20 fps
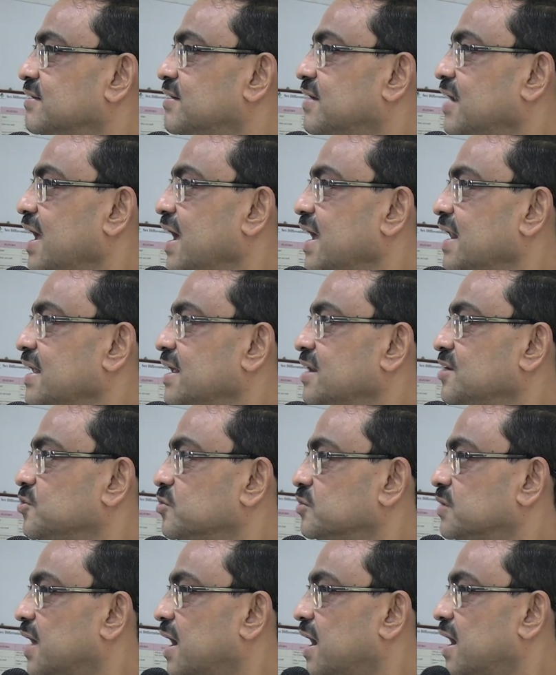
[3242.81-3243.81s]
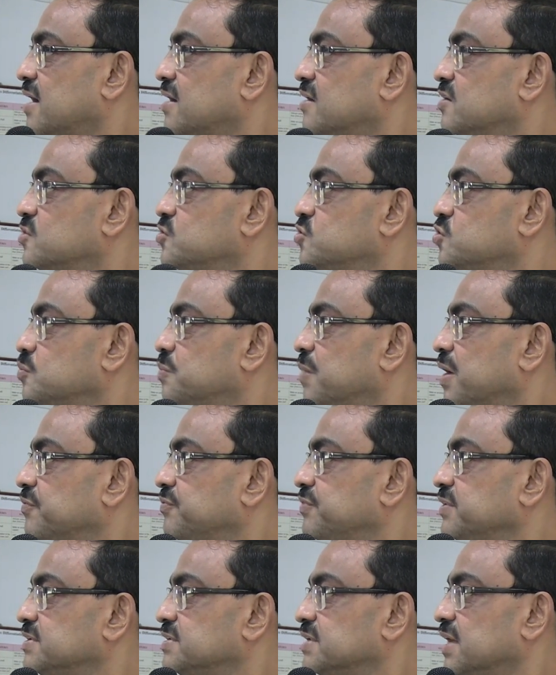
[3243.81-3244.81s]
drain into the
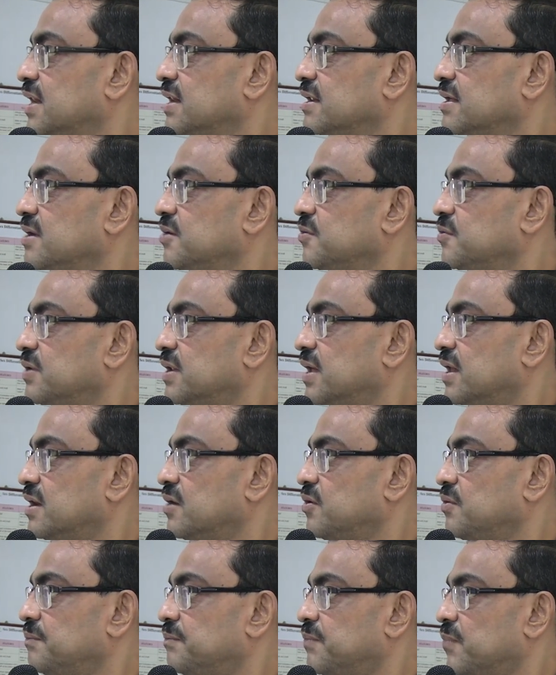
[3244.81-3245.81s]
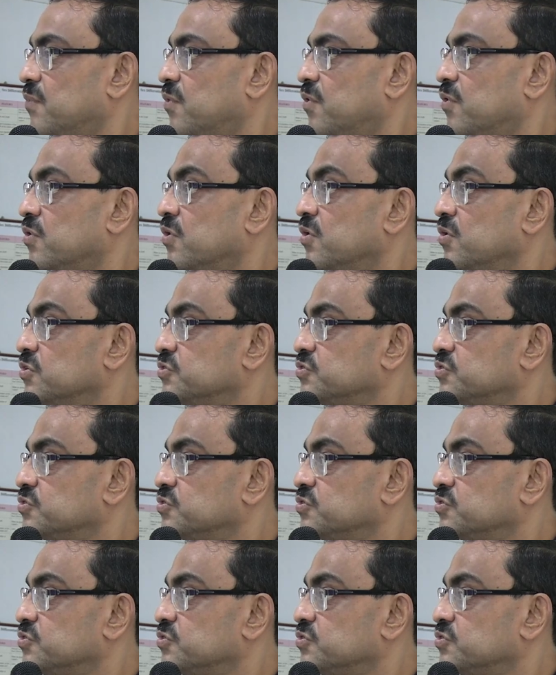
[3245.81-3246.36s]
superficial inguinal lymph node.